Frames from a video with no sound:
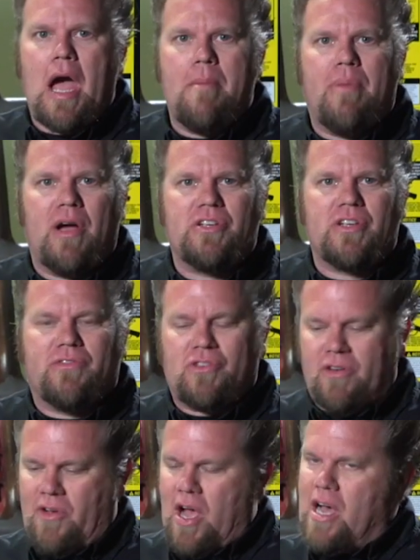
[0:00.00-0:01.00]
a bunch of
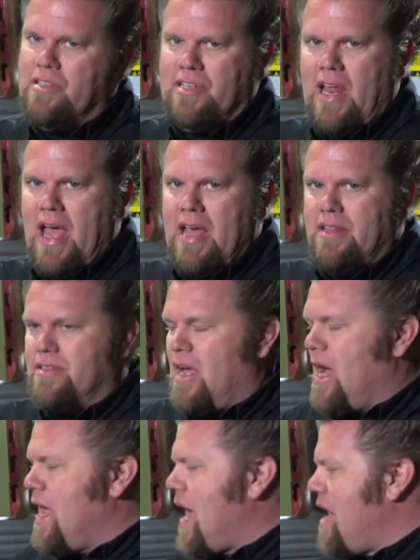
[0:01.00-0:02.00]
sort of odds and ends.
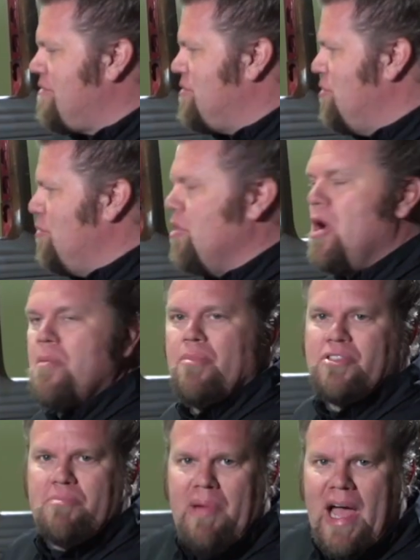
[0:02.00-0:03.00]
I have to
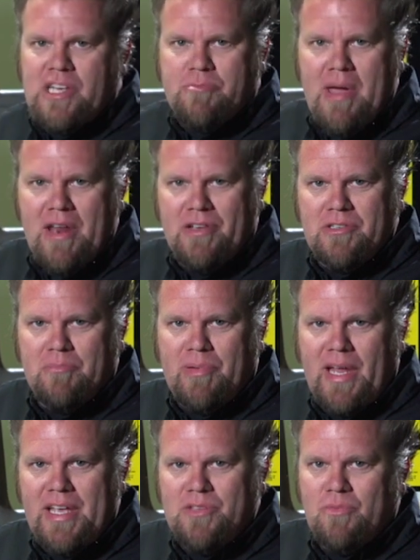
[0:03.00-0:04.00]
put some patch panels in
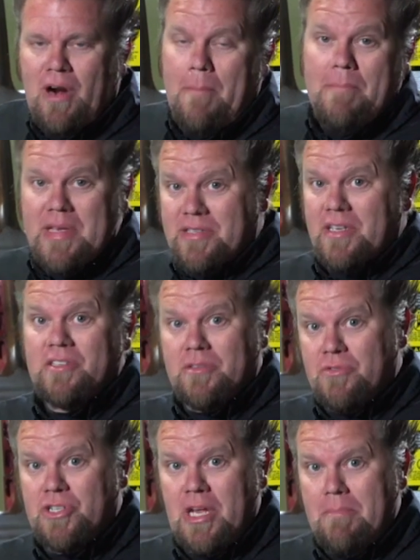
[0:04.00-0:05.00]
place where I'm missing
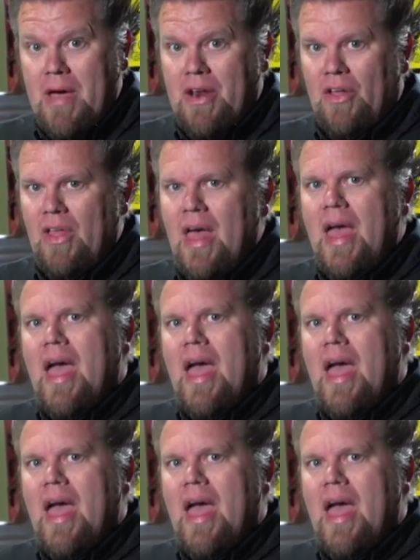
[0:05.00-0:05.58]
some sheet metal,